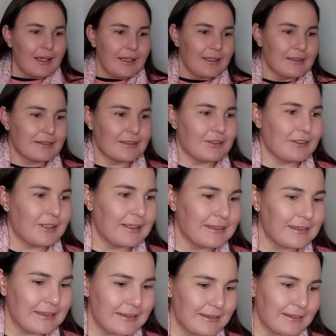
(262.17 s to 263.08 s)
so that's
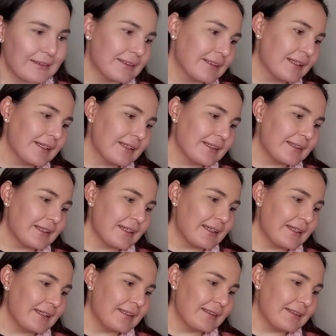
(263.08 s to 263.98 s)
it.
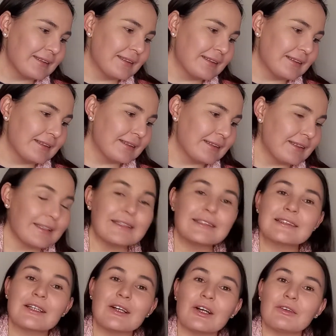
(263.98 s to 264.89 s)
Then let's
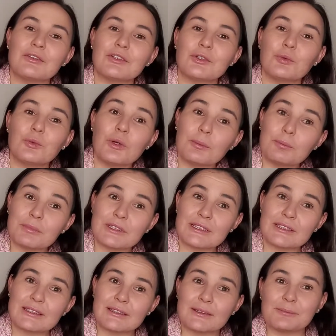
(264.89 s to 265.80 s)
go over to
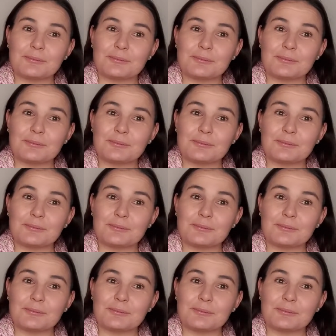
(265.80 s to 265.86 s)
whips.